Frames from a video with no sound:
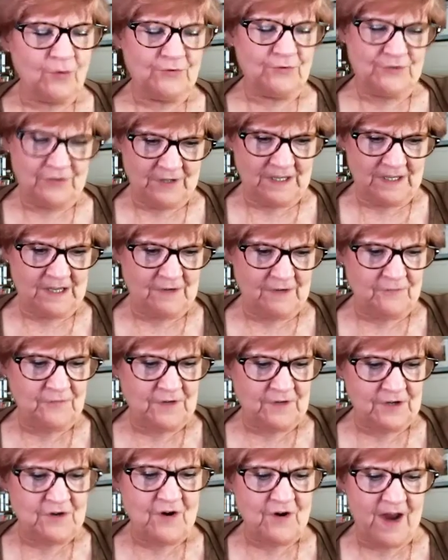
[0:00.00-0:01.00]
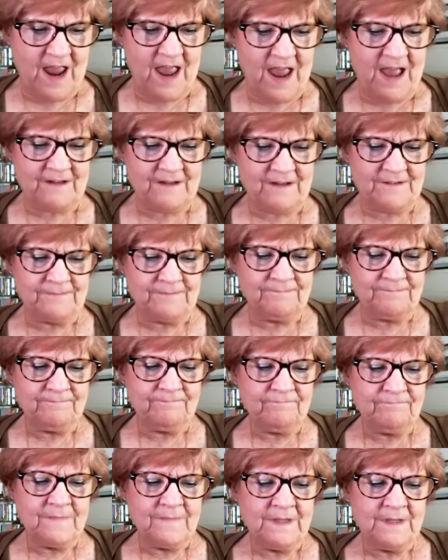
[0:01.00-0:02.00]
your gift in your hand,
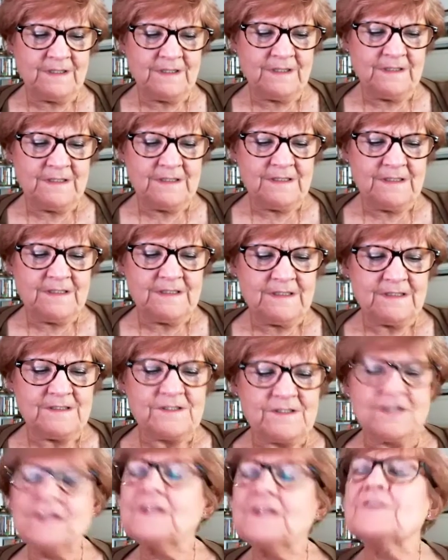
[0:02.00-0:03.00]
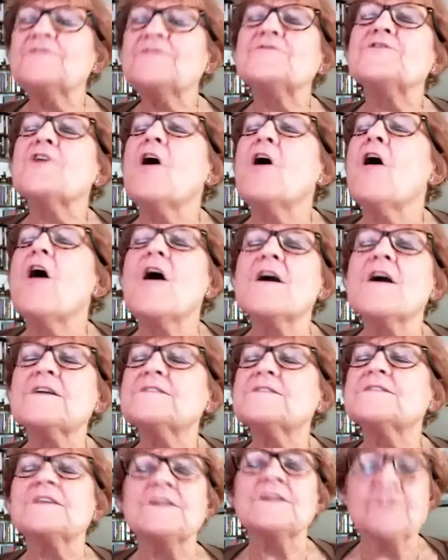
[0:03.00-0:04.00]
to lift your
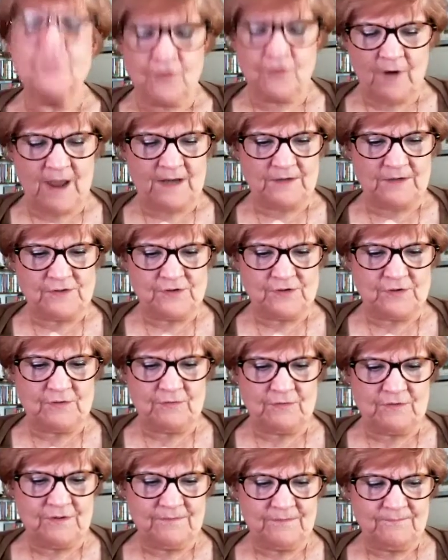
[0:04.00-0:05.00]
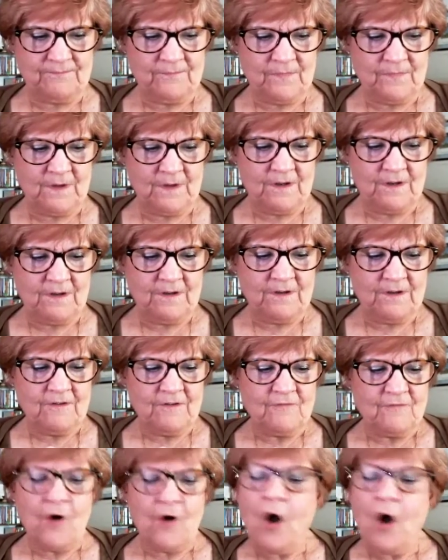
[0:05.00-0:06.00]
heart in gratitude
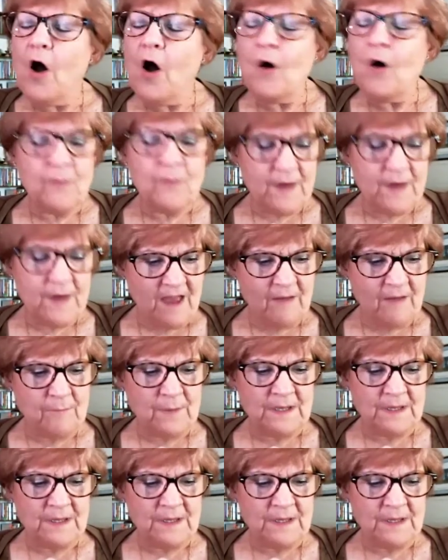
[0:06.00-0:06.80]
for all we have been